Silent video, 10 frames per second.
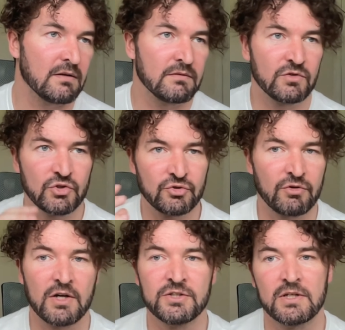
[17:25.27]

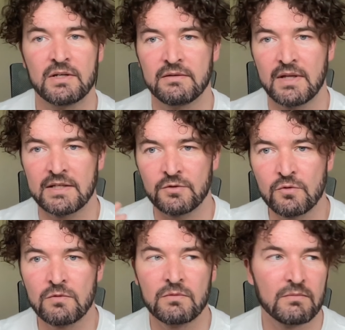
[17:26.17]
structure, that's
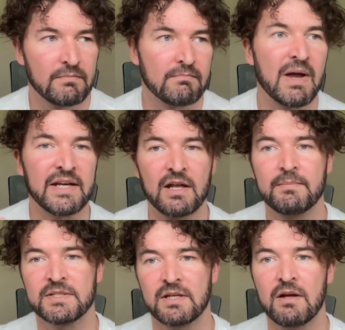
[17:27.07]
all made
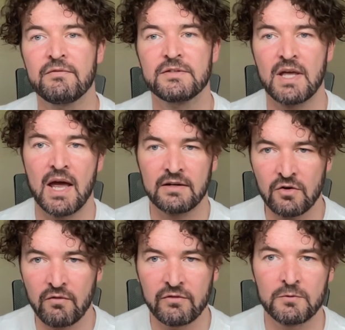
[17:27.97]
up stuff to add
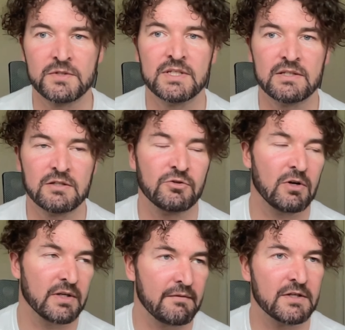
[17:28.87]
confluences to
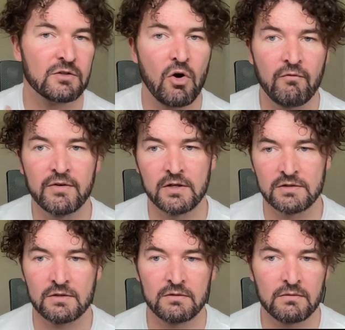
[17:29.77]
try and give us
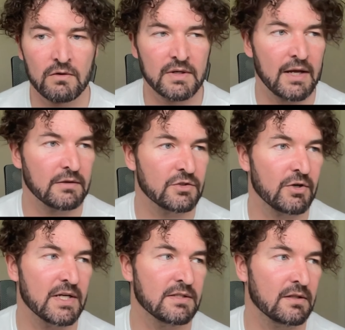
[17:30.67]
confidence on how the
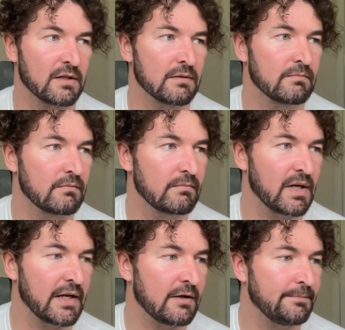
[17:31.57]
trades are going to
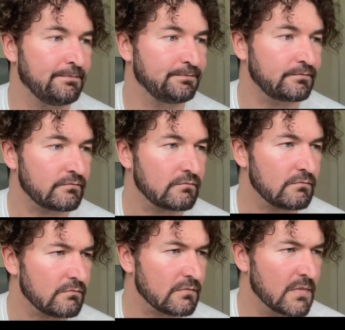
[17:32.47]
play out.
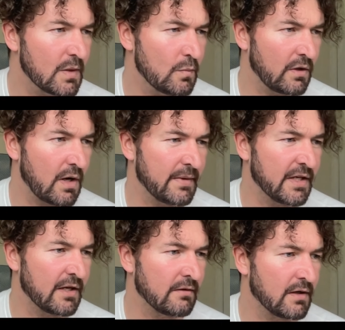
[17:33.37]
Where are we
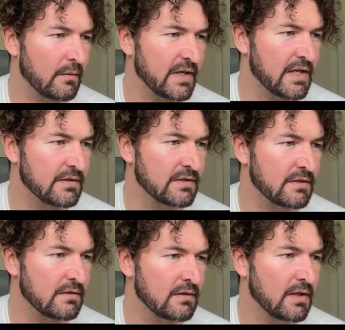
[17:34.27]
now?
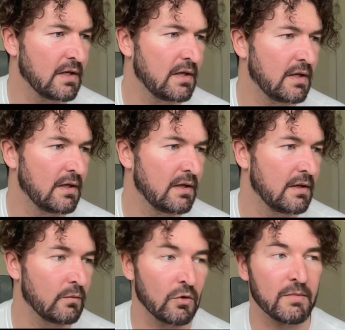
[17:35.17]

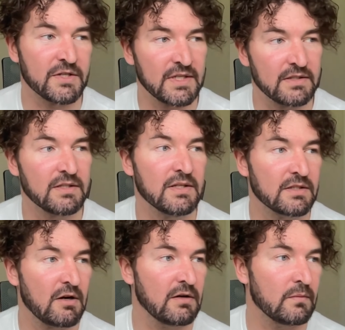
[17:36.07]
We're almost into this
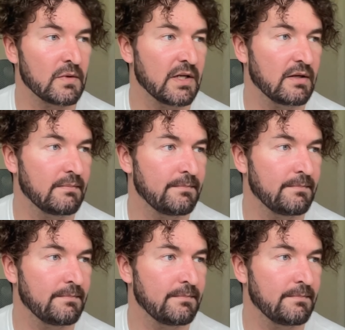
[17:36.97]
current week.